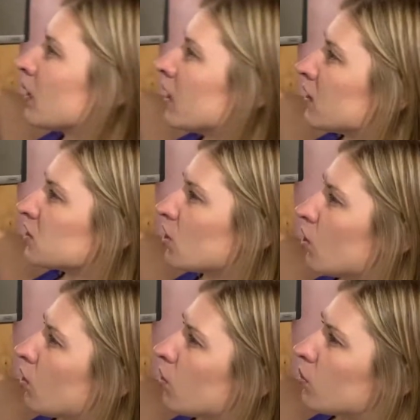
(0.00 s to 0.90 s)

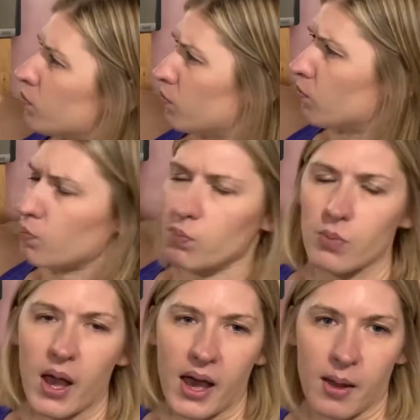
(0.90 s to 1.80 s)
So
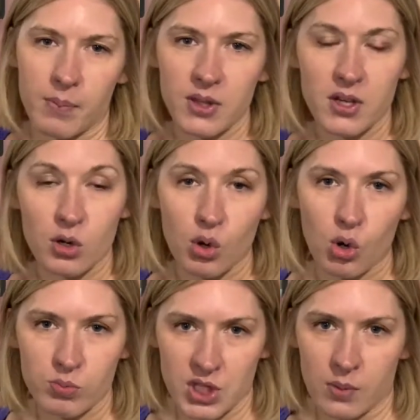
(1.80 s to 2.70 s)
building our
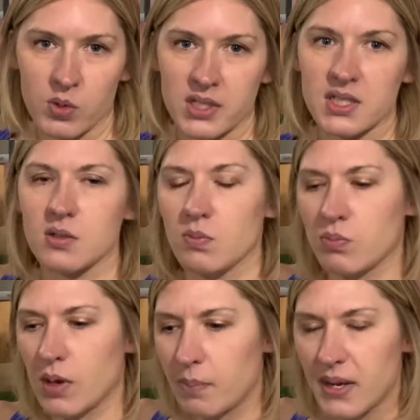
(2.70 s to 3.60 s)
home gym was
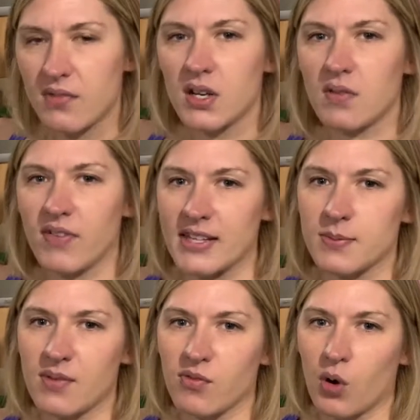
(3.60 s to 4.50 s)
a bit of an
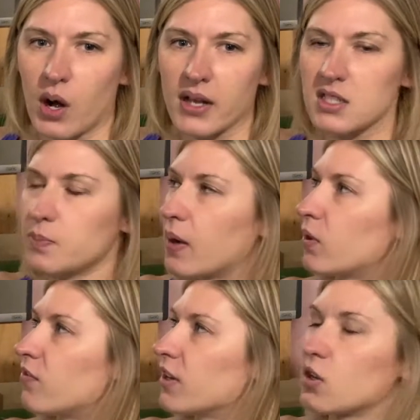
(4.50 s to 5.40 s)
investment for us, but we
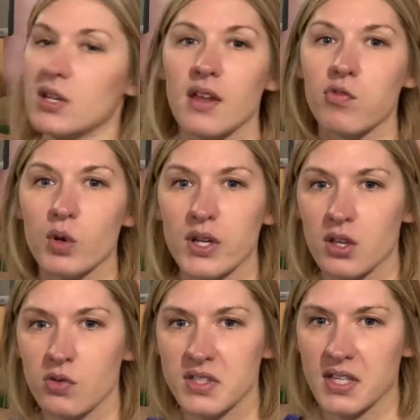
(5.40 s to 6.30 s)
figured if we're
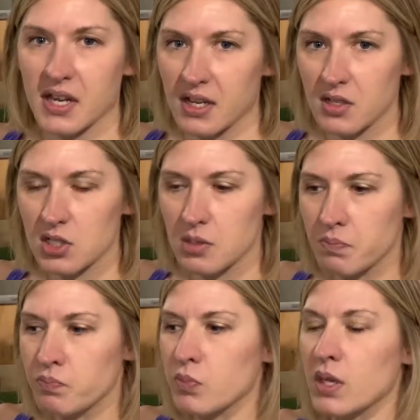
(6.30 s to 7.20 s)
using it,
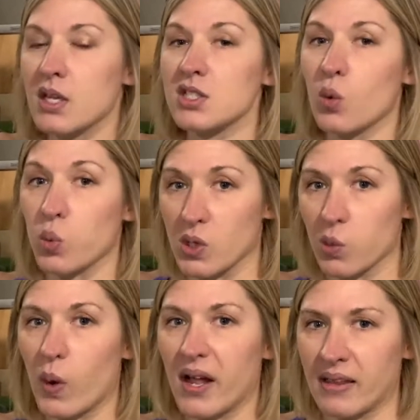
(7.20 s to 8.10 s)
it's a
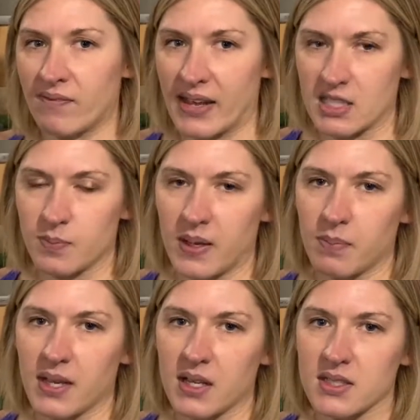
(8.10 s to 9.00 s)
worthwhile investment
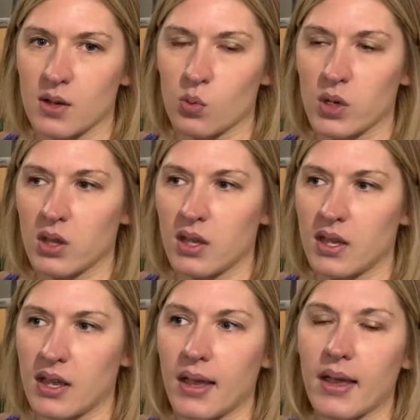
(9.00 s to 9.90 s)
because it really